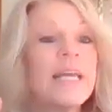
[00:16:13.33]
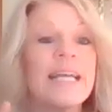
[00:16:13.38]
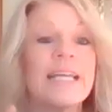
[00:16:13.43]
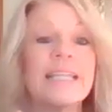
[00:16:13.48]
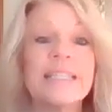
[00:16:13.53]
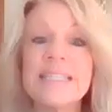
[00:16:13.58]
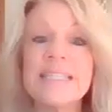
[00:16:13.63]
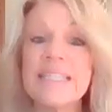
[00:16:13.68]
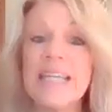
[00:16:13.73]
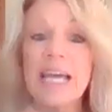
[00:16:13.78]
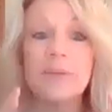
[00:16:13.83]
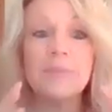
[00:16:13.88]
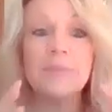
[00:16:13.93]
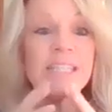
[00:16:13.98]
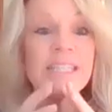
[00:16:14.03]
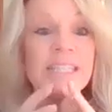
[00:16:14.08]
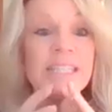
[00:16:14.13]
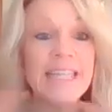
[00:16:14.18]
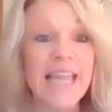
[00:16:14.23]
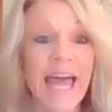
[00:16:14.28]
It's time
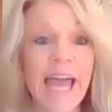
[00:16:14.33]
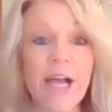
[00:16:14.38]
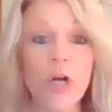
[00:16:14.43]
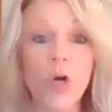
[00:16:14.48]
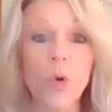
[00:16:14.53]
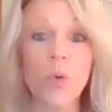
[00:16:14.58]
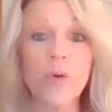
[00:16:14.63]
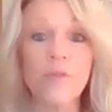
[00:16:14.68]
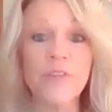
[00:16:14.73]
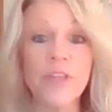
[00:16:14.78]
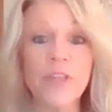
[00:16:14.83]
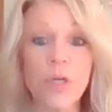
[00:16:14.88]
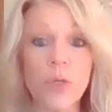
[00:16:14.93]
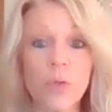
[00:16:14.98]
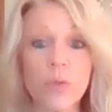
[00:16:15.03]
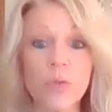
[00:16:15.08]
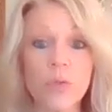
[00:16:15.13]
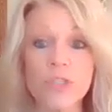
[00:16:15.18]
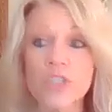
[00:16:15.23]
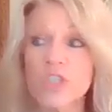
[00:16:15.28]
to let go of the
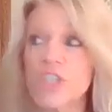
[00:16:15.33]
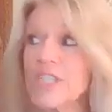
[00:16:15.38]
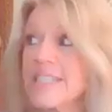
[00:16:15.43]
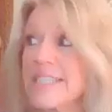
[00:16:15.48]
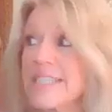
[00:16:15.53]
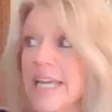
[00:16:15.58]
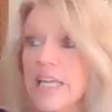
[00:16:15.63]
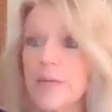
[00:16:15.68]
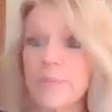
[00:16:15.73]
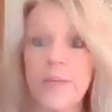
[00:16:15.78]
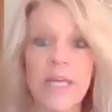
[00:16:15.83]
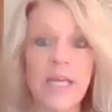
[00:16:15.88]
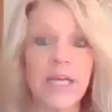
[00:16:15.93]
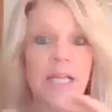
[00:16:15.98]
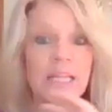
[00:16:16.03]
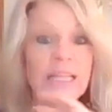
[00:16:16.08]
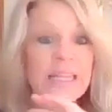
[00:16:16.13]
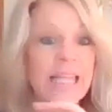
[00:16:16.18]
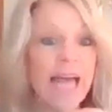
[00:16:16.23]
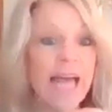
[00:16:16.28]
old, just like
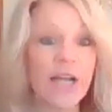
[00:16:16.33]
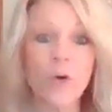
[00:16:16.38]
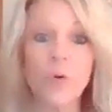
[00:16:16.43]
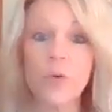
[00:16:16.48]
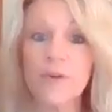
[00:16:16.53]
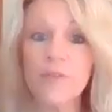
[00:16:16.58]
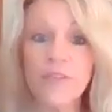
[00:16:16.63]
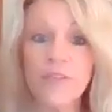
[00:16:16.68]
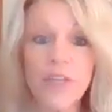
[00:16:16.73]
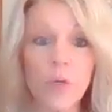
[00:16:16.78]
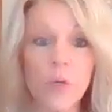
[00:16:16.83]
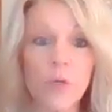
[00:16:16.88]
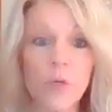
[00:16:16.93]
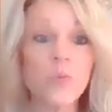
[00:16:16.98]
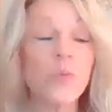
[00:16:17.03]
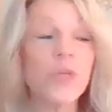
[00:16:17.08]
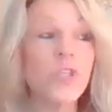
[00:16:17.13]
me, let go of the old.